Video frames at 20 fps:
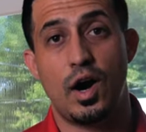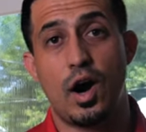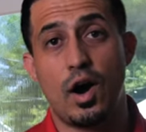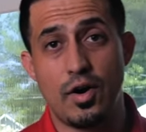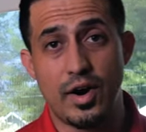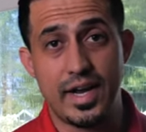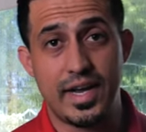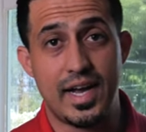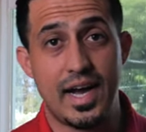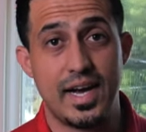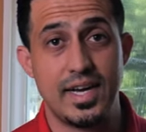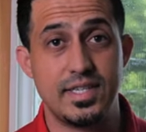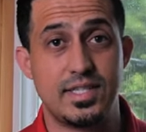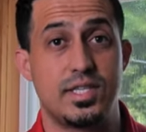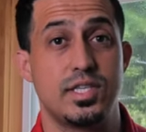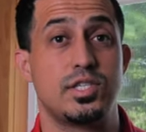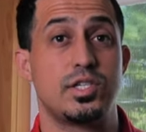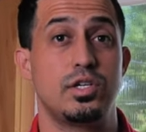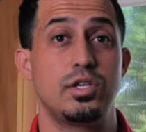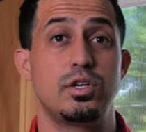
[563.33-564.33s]
All right guys,
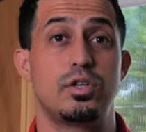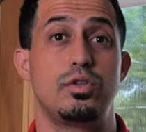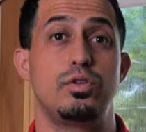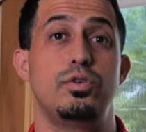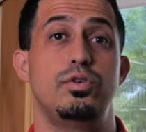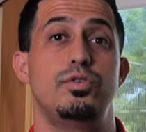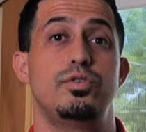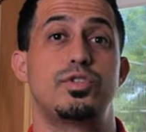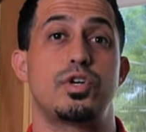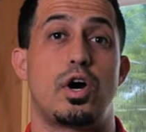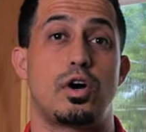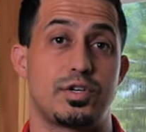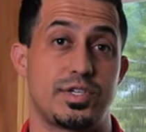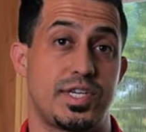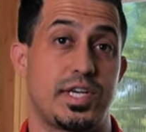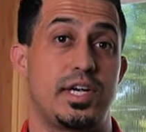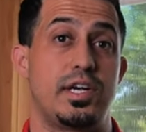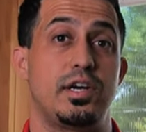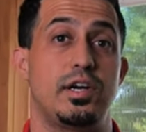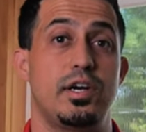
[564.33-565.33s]
this concludes our
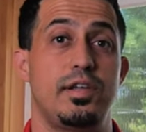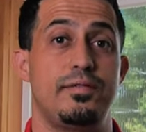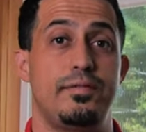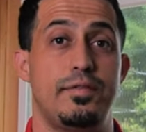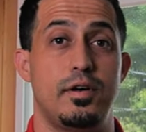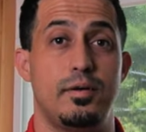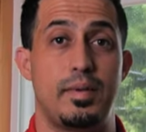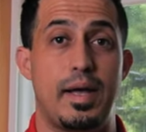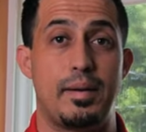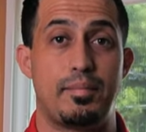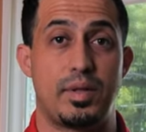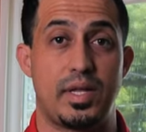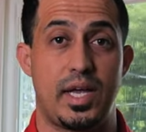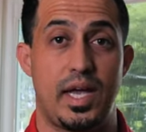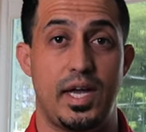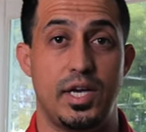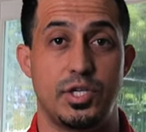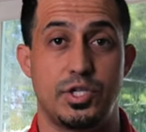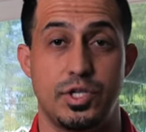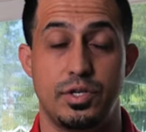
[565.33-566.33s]
security film
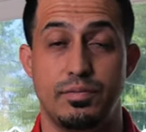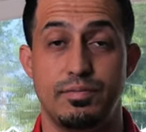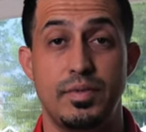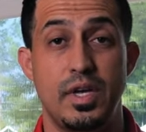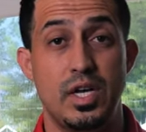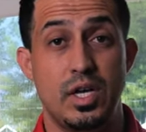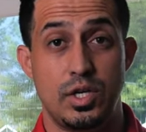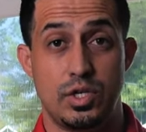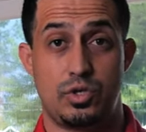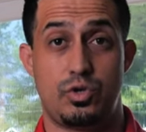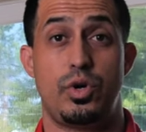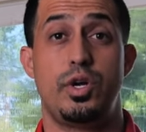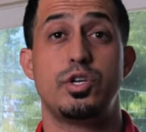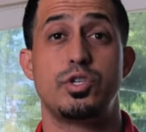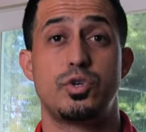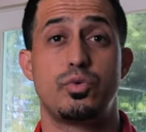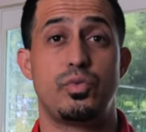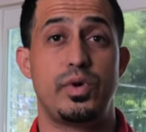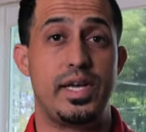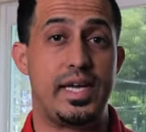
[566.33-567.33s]
application. So
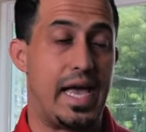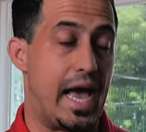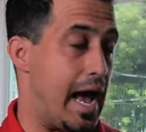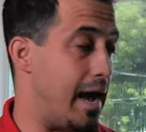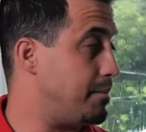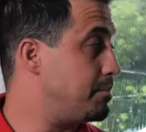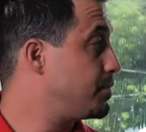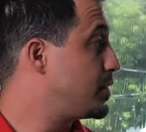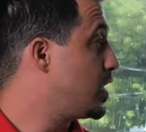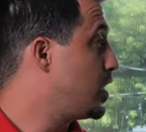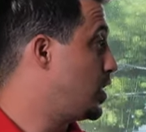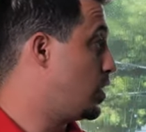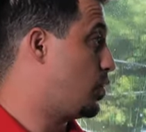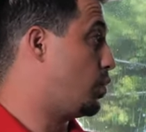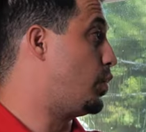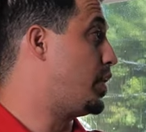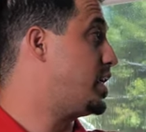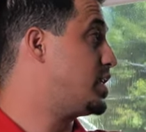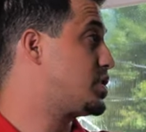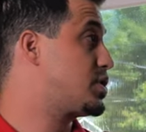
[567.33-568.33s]
here's a recap.
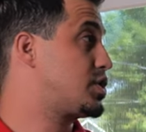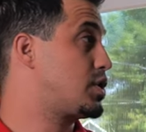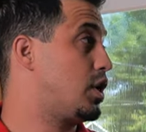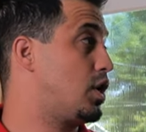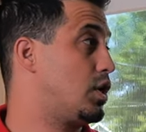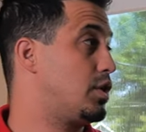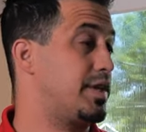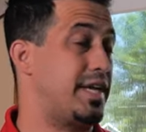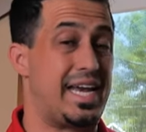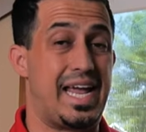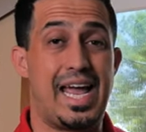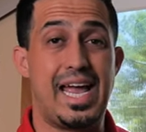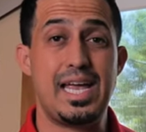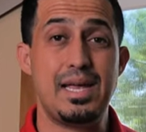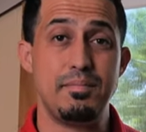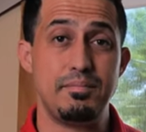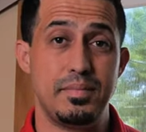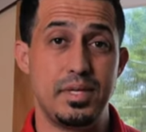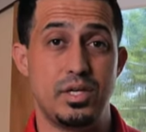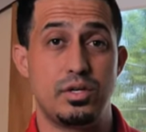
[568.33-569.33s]
We installed an
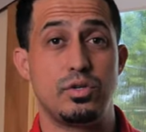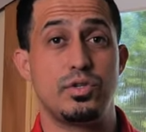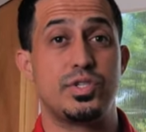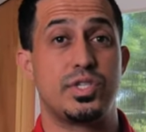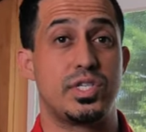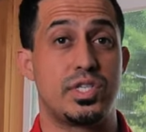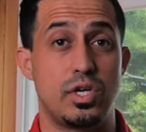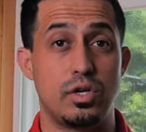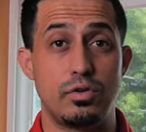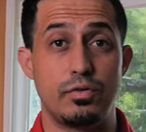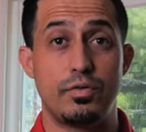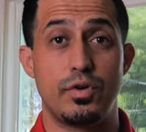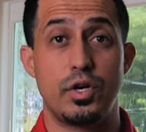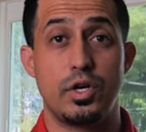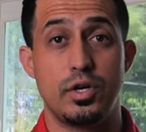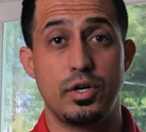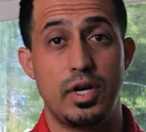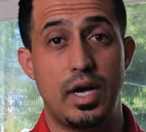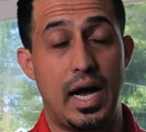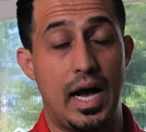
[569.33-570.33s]
8mm
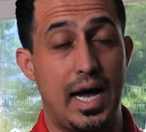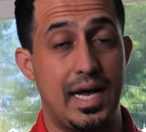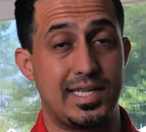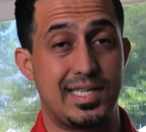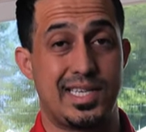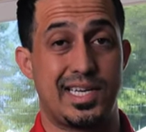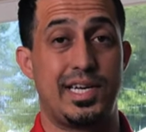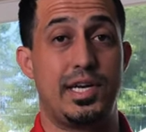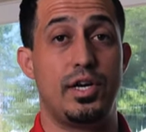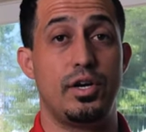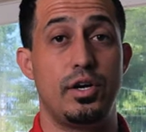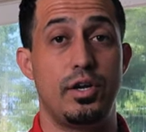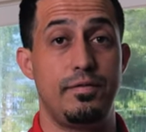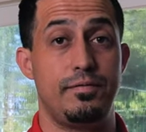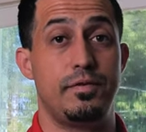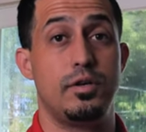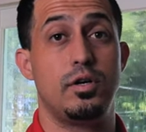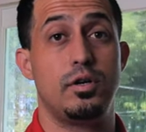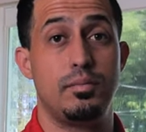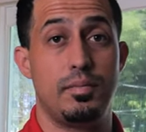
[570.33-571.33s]
silver security
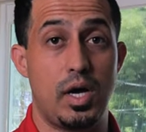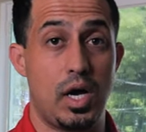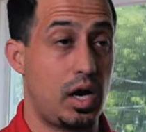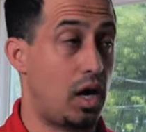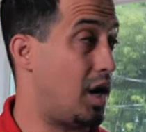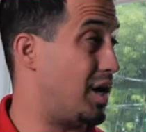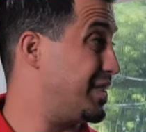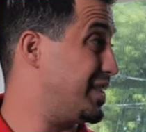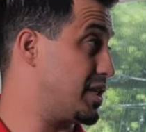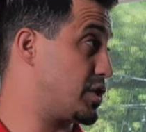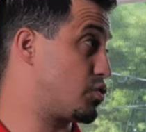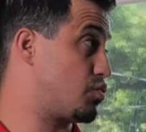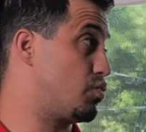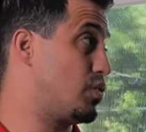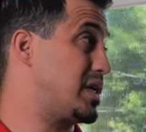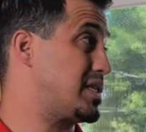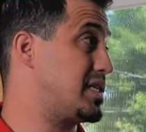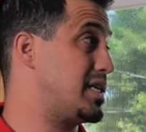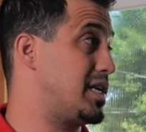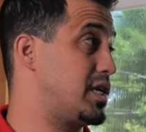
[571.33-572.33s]
film on this
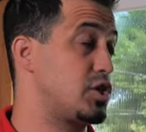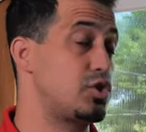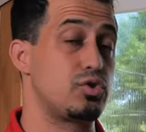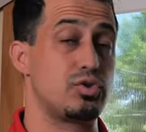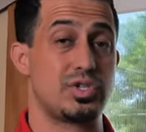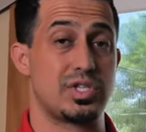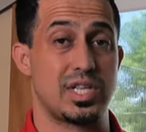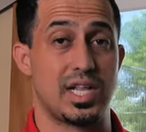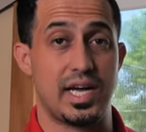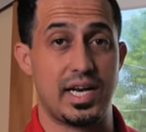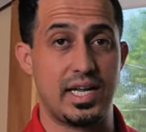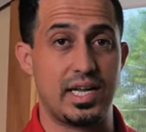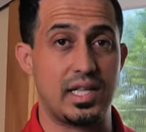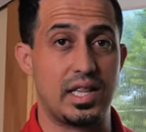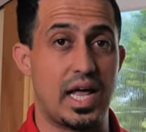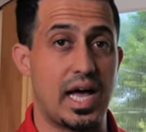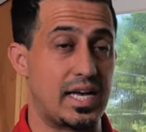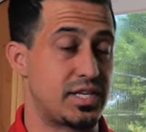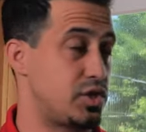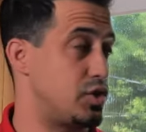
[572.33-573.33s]
residential sliding
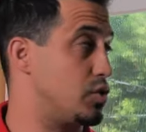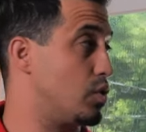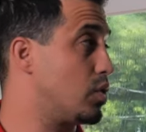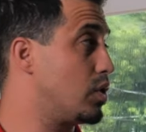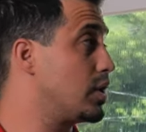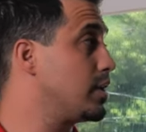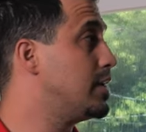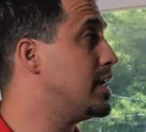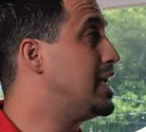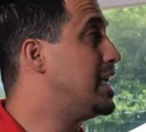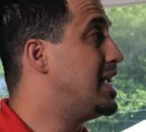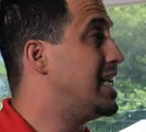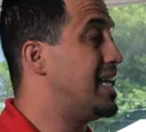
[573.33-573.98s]
glass door.